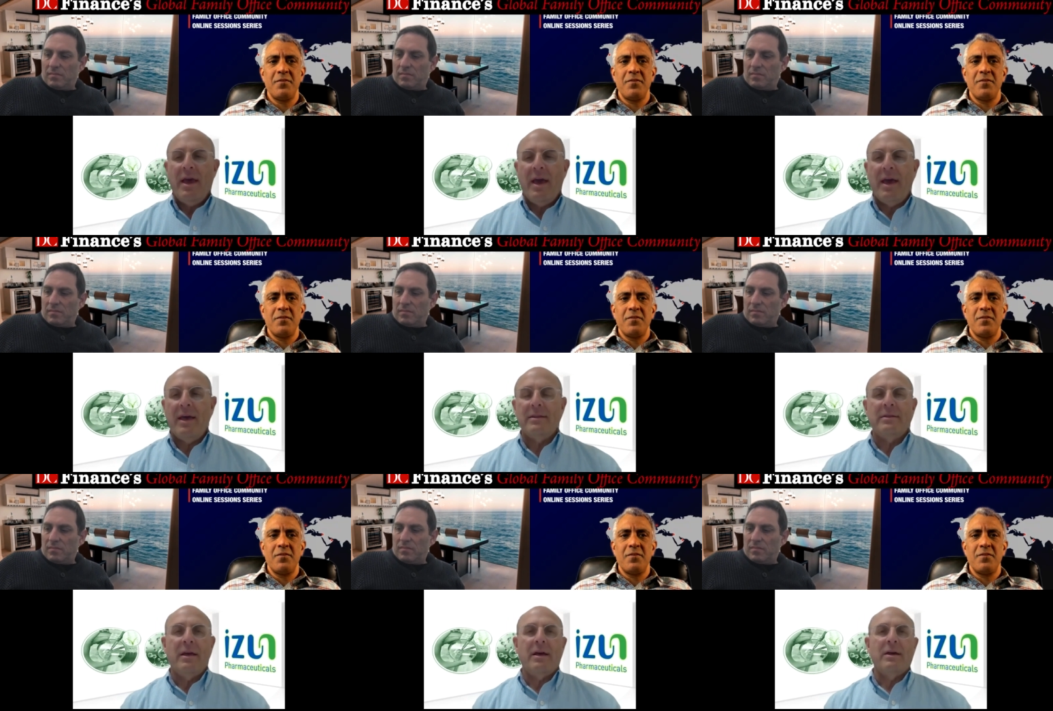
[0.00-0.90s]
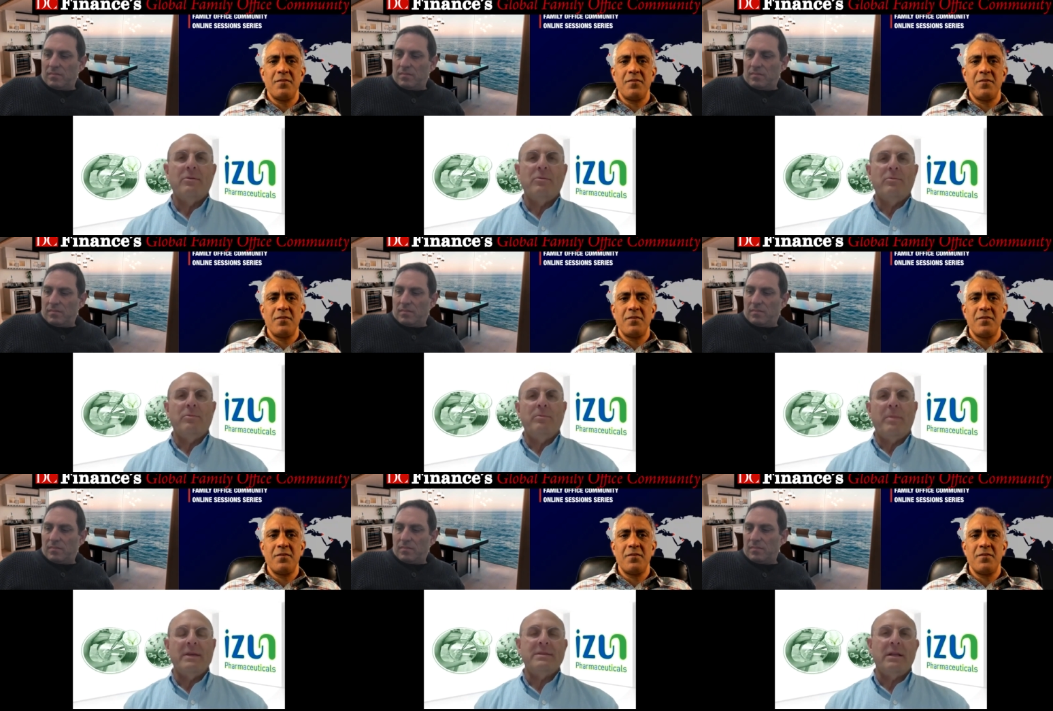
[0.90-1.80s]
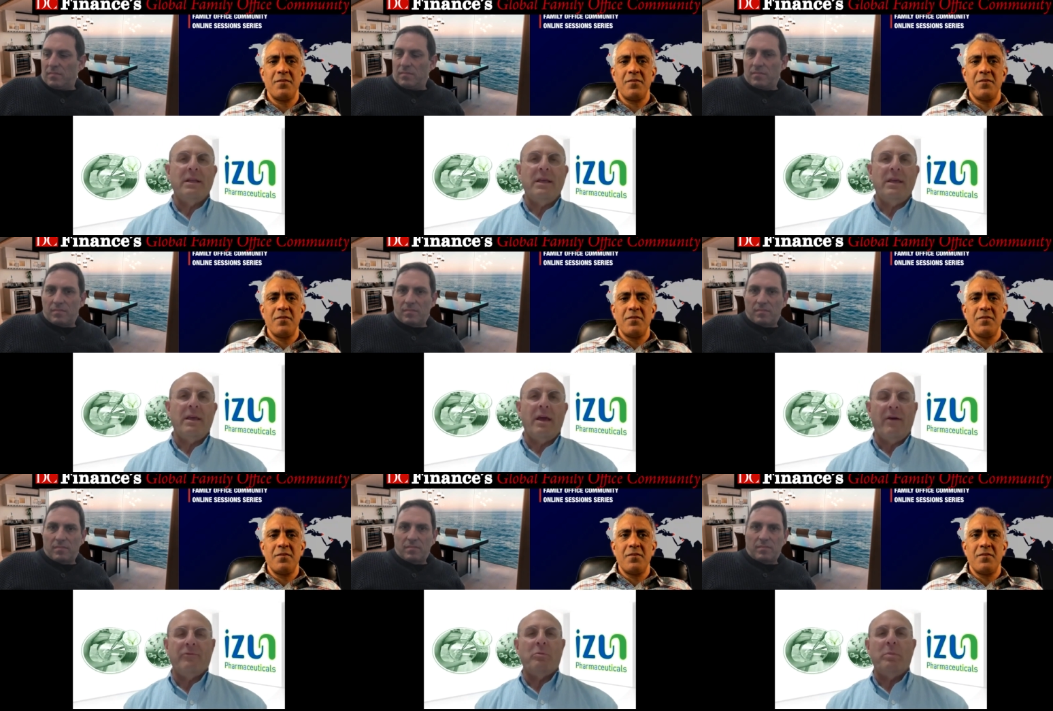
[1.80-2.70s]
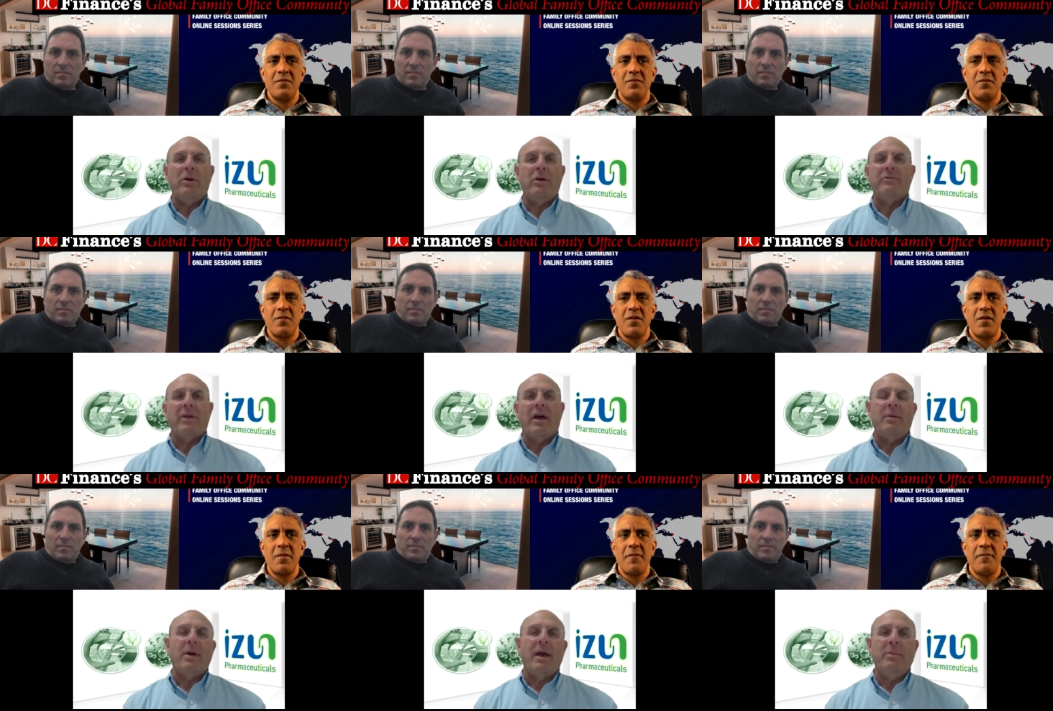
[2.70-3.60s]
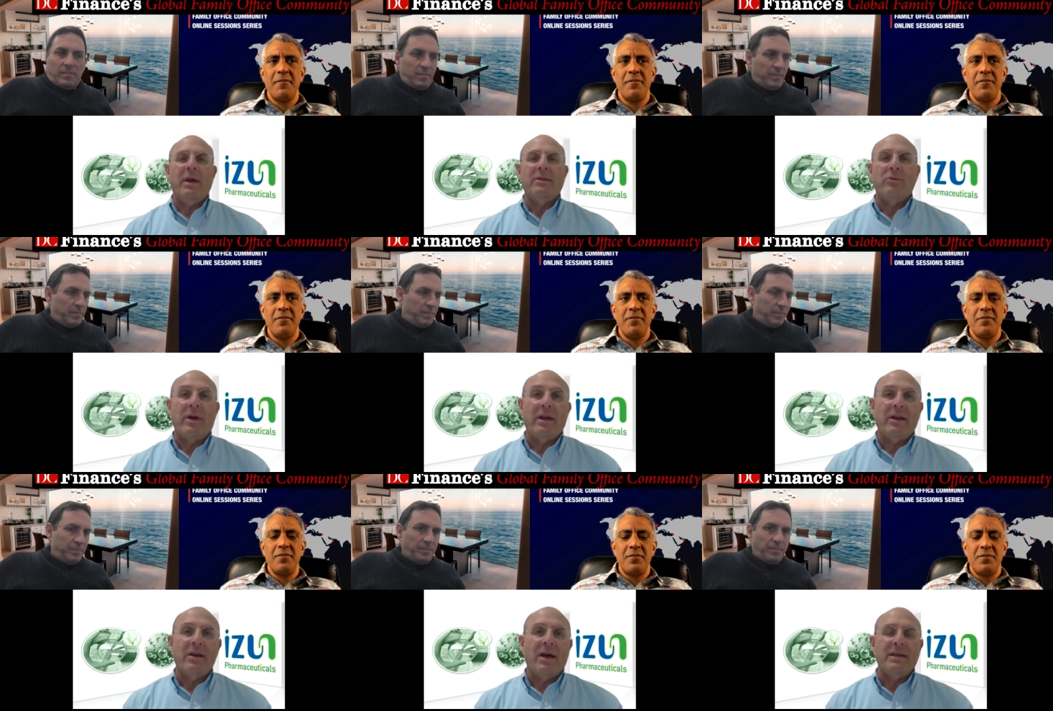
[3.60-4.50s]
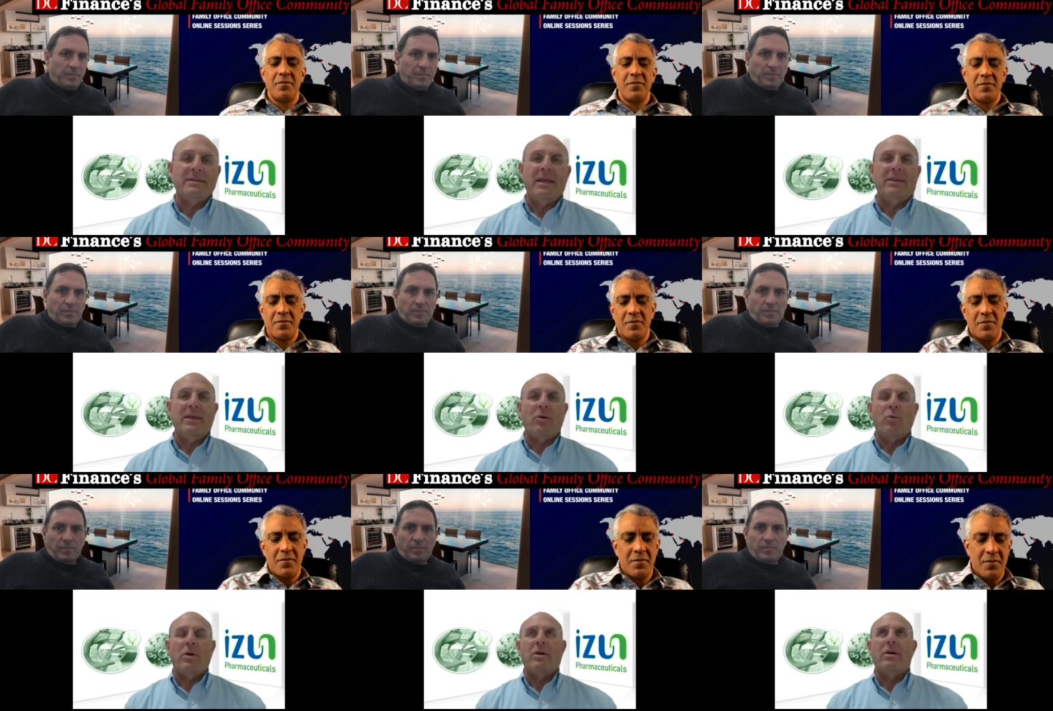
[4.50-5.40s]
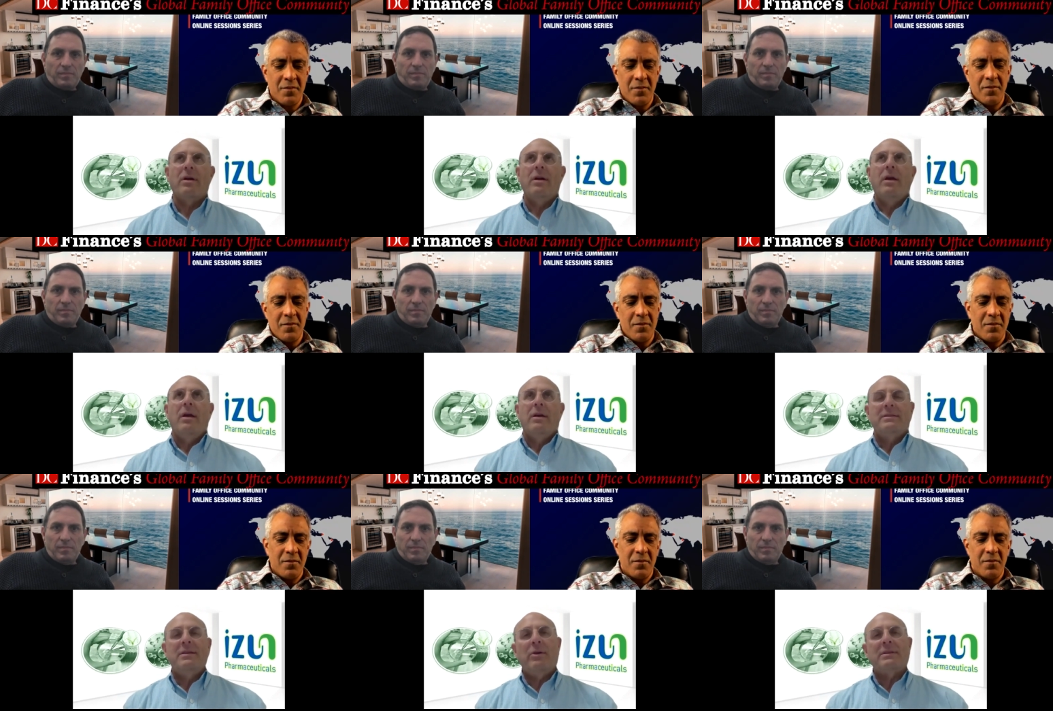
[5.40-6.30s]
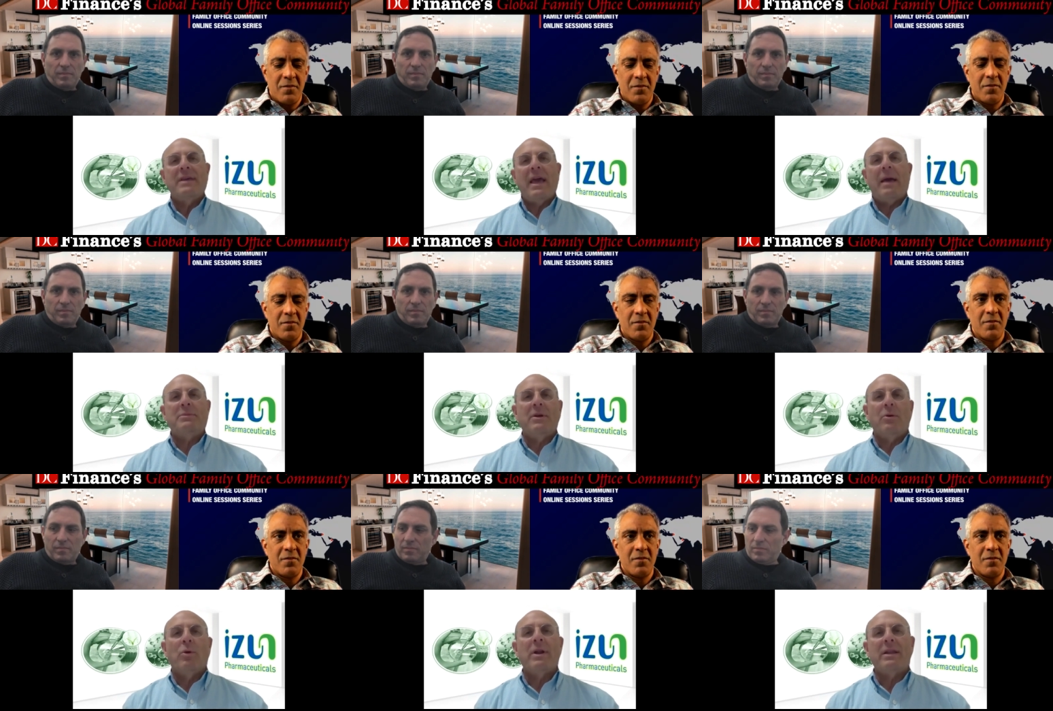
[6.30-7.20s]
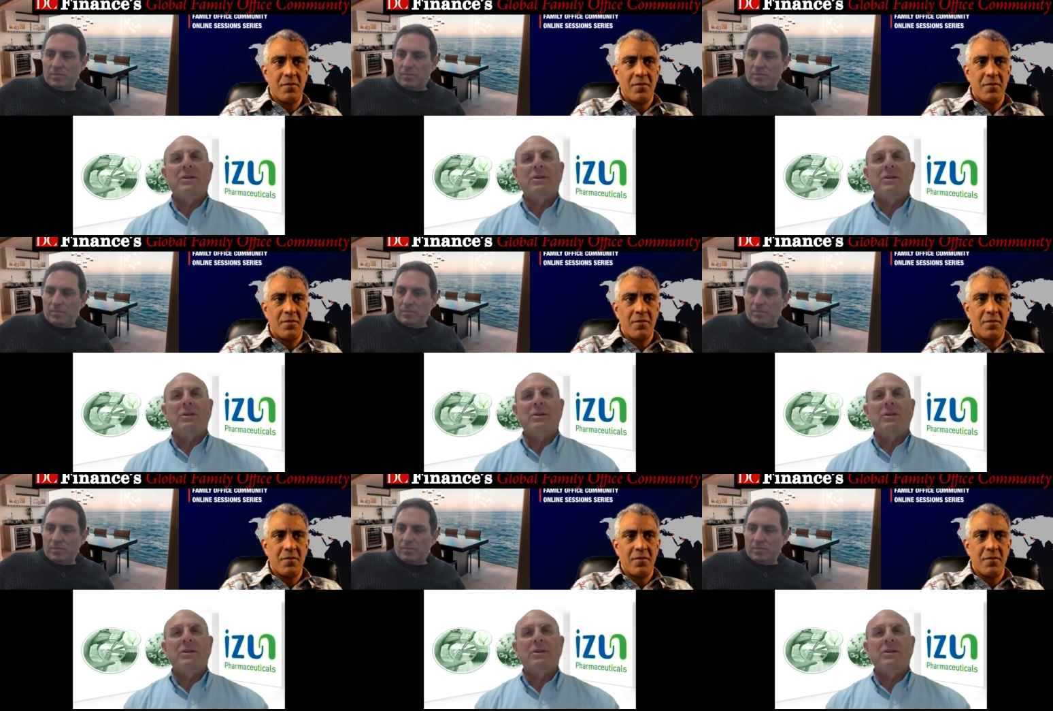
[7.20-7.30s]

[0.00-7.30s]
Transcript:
Speaker 1: And uh, basically, after a period of time, I began to recognize that there were serious gaps that were not